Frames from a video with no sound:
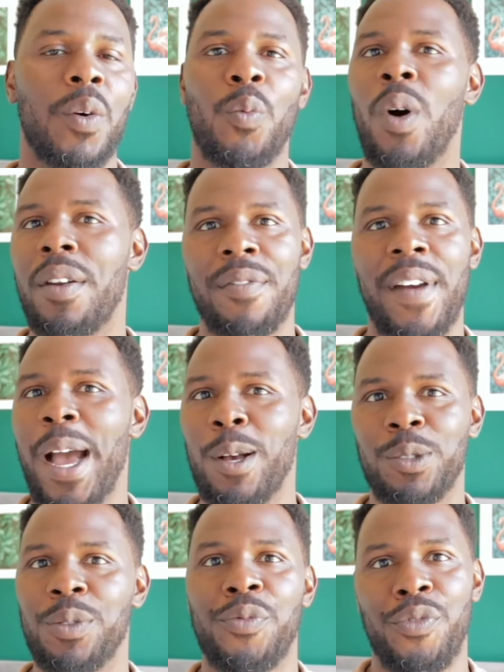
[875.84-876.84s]

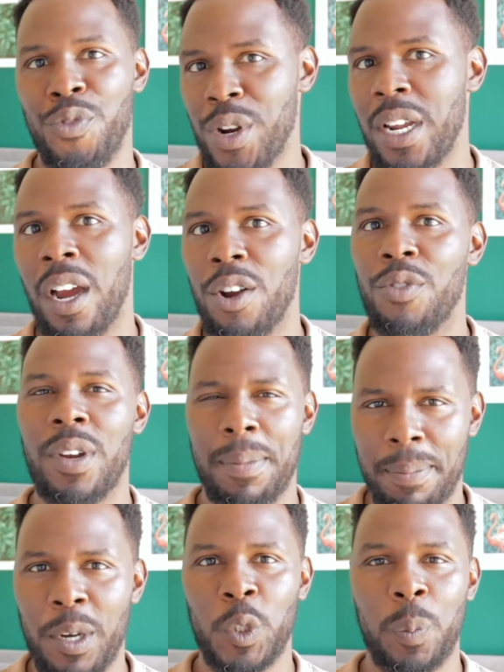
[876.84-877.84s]
1,300 in
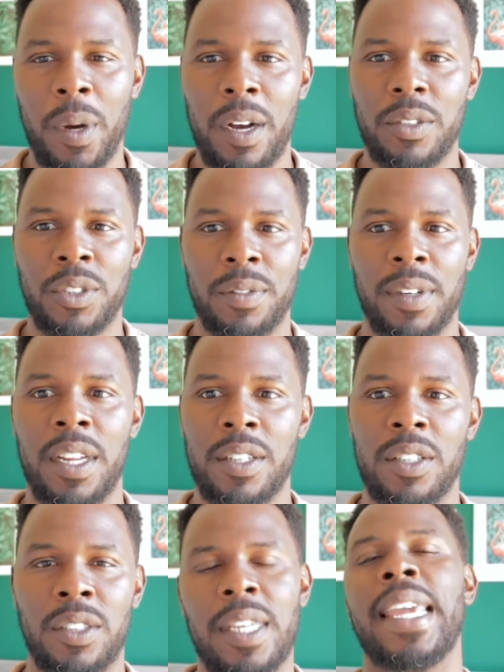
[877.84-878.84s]
most parts of
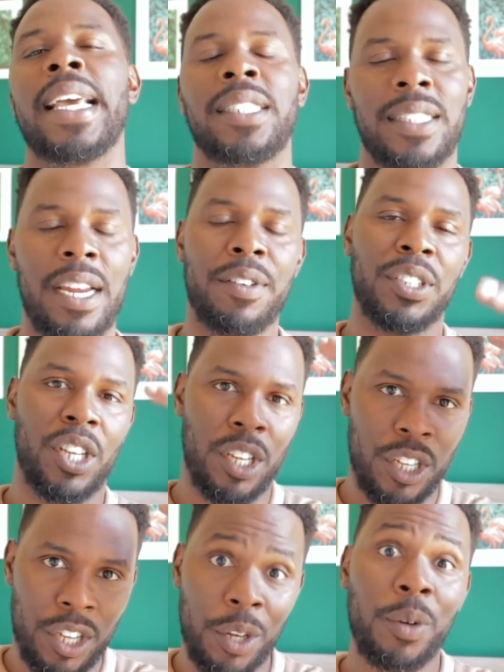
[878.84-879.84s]
London. So yes, there is a
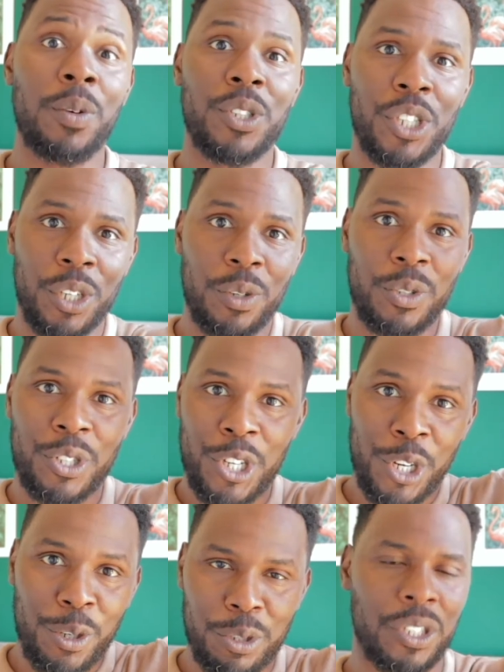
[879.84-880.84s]

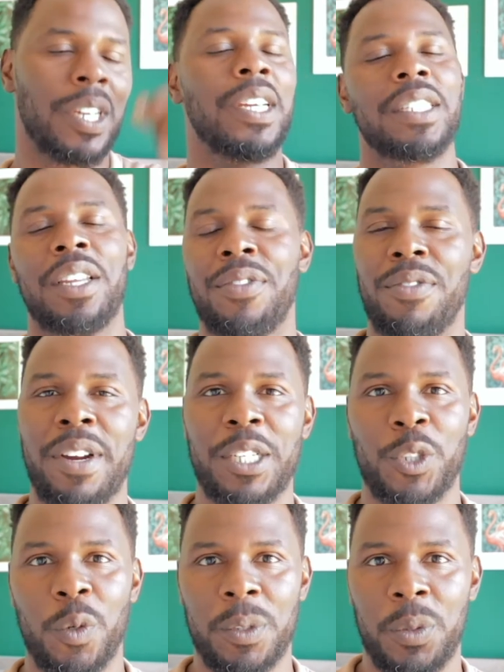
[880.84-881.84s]
huge
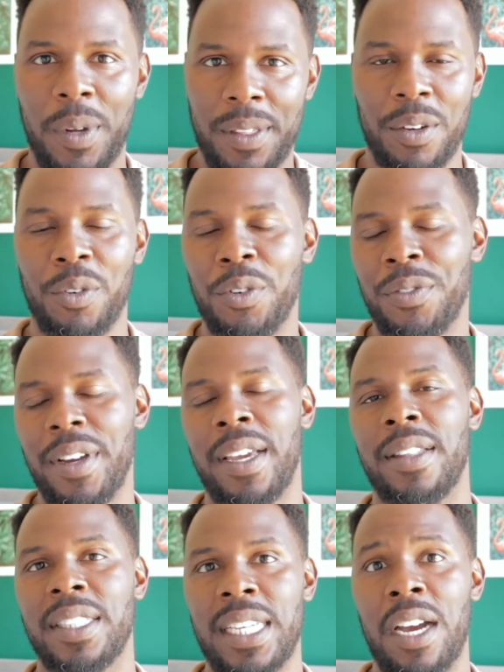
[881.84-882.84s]
differential between the north
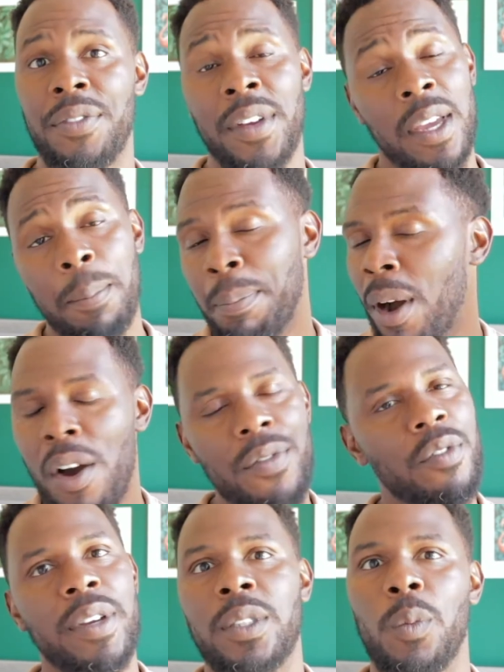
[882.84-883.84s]
and the south. Part of
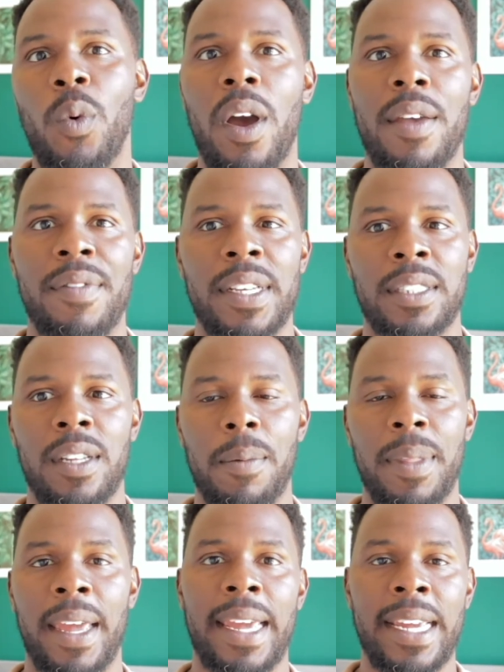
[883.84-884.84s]
the reason why I invest up
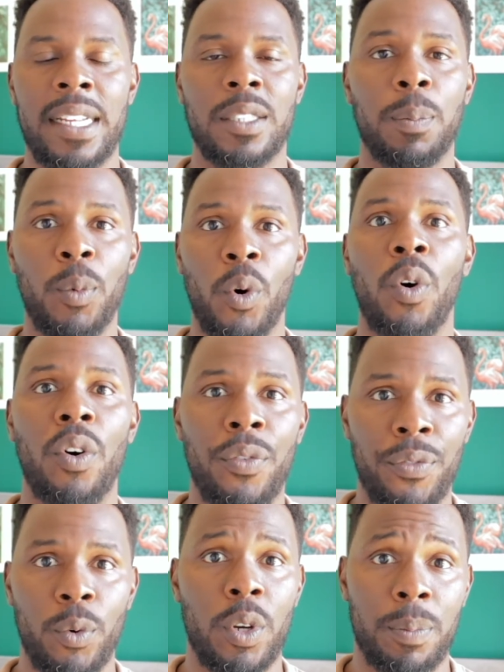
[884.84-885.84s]
there, it's more
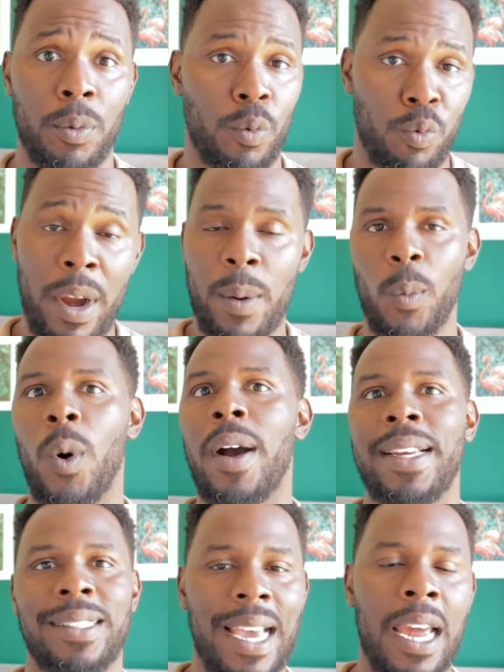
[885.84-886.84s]
affordable
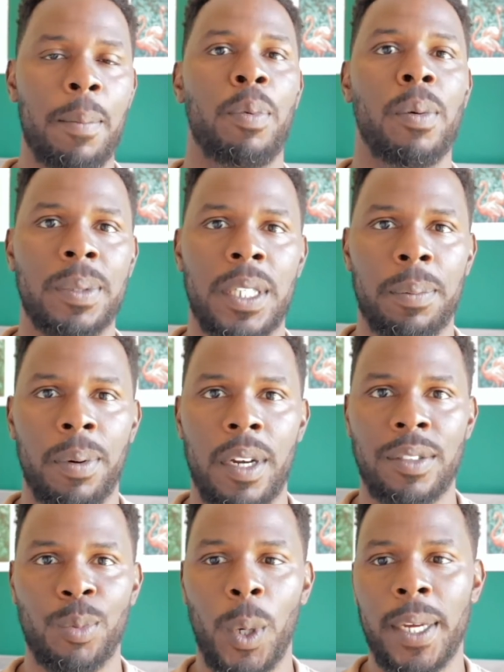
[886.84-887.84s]
rent-wise and property
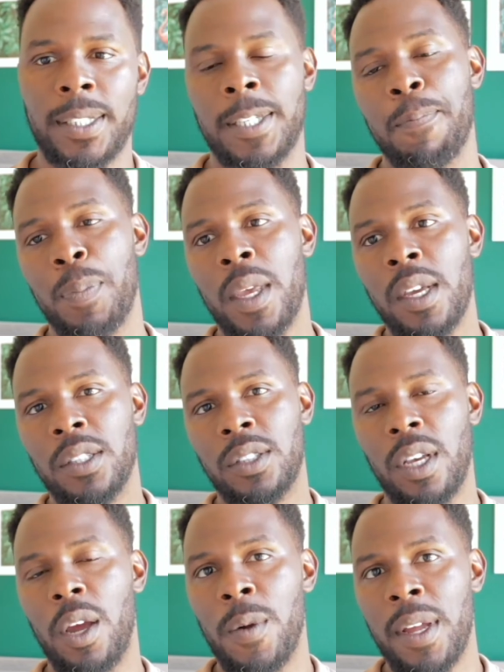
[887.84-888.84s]
price-wise.
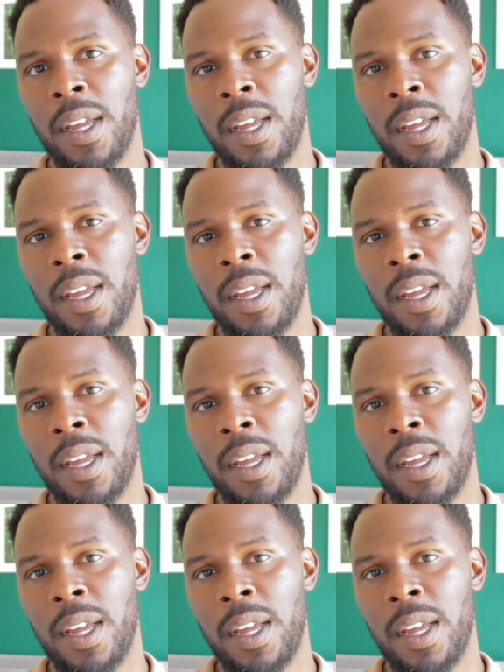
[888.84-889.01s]
So